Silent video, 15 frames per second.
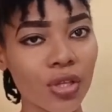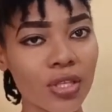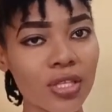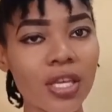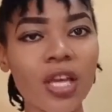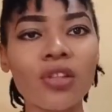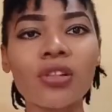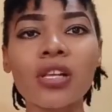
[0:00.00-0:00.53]

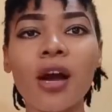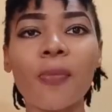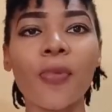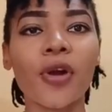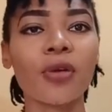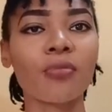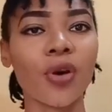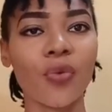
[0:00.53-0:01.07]
schedule an
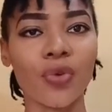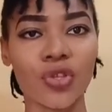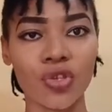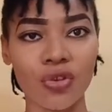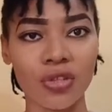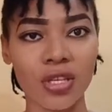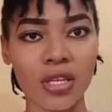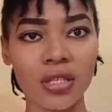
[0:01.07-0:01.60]
appointment with
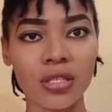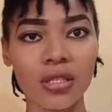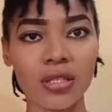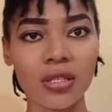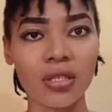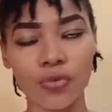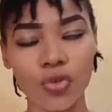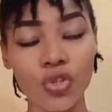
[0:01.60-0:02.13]
your
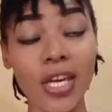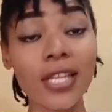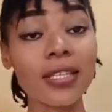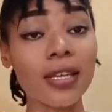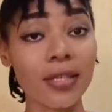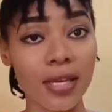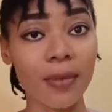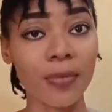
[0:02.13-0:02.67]
dentist to get
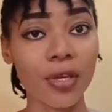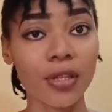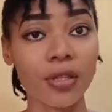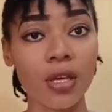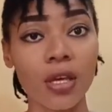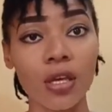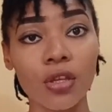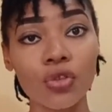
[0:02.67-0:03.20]
examined.
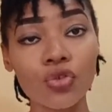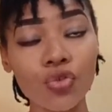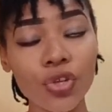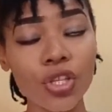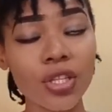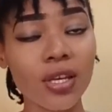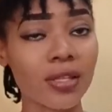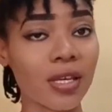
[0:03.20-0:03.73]

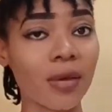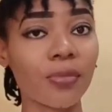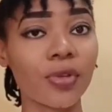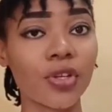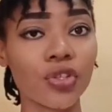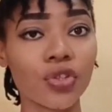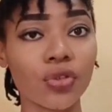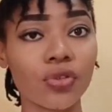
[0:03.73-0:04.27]
During the
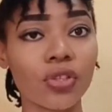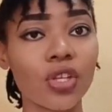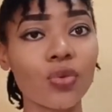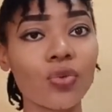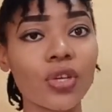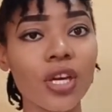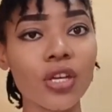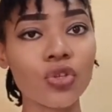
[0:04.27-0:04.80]
examination, he
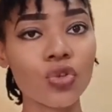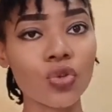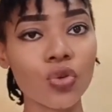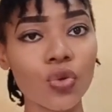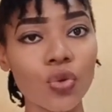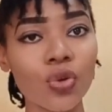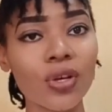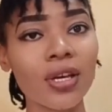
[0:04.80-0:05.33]
will get to
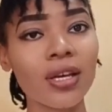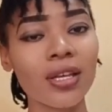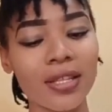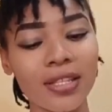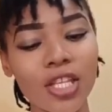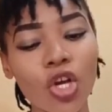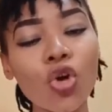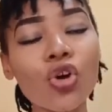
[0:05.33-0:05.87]
know
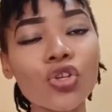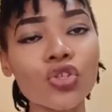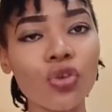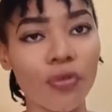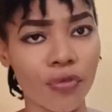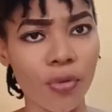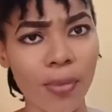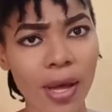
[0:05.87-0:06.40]
the cause
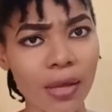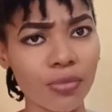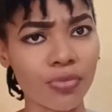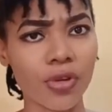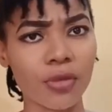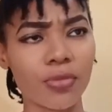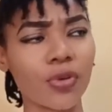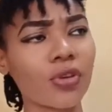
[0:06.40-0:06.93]
of your bad
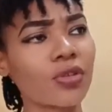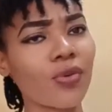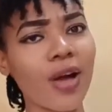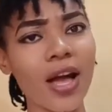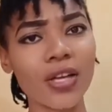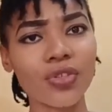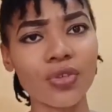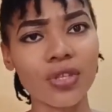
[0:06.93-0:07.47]
breath because he
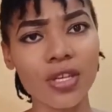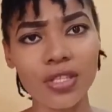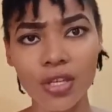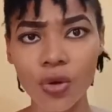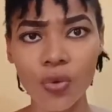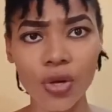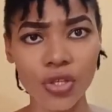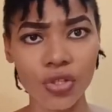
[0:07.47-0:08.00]
will ask you
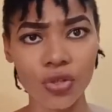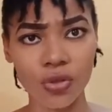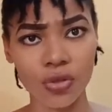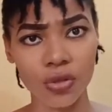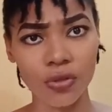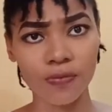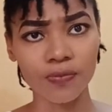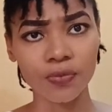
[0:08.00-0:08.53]
certain
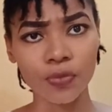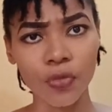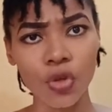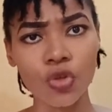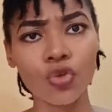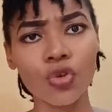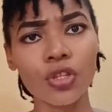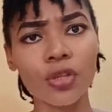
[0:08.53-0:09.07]
questions.
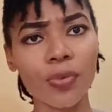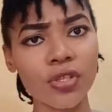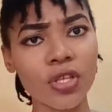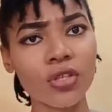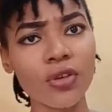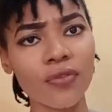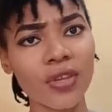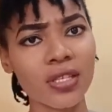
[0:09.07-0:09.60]
So in the
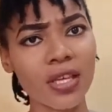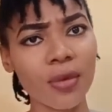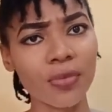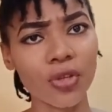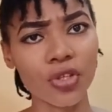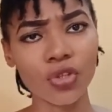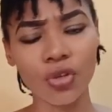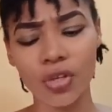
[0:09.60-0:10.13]
process of the
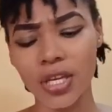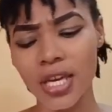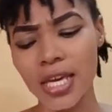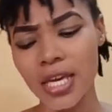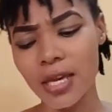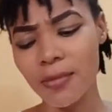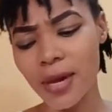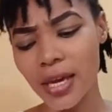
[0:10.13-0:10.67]
examination,
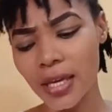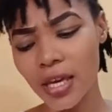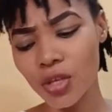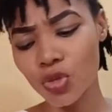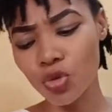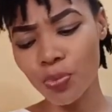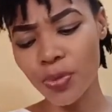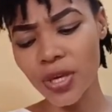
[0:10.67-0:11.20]
he might
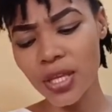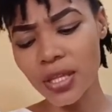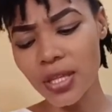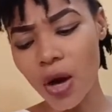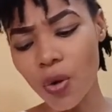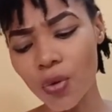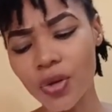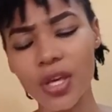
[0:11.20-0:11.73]
get to pin
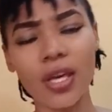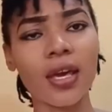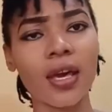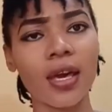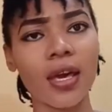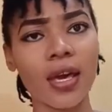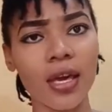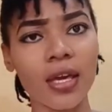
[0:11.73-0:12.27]
down, hey,
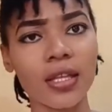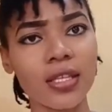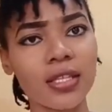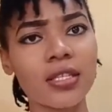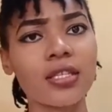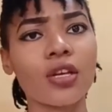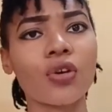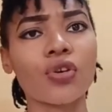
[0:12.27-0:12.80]

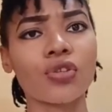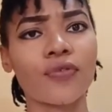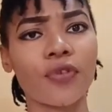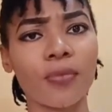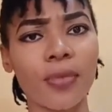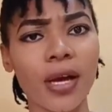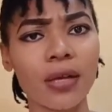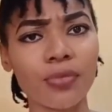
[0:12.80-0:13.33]
this is the cause of
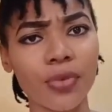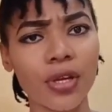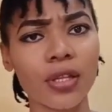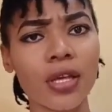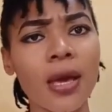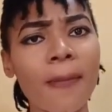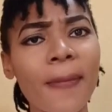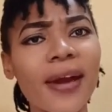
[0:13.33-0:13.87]
your bad breath.
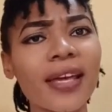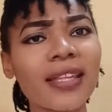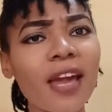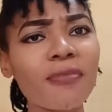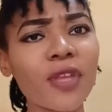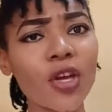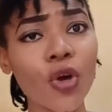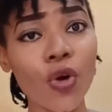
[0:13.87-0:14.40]
By the
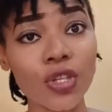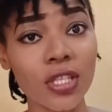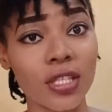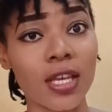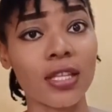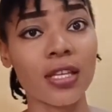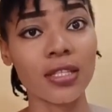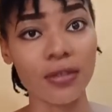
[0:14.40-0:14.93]
time the cause
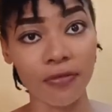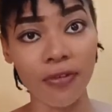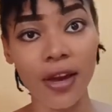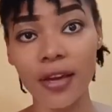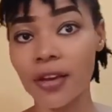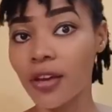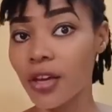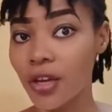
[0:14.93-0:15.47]
is
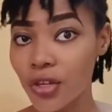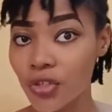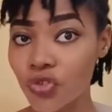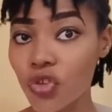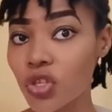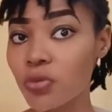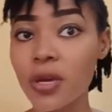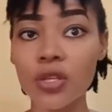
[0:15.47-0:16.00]
identified,
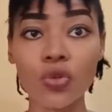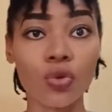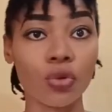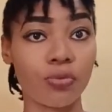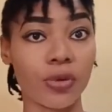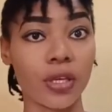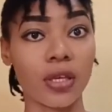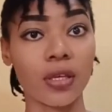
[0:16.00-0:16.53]
treatment
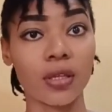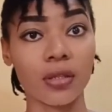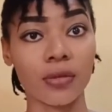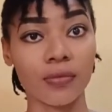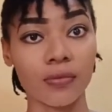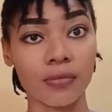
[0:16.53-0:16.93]
could begin.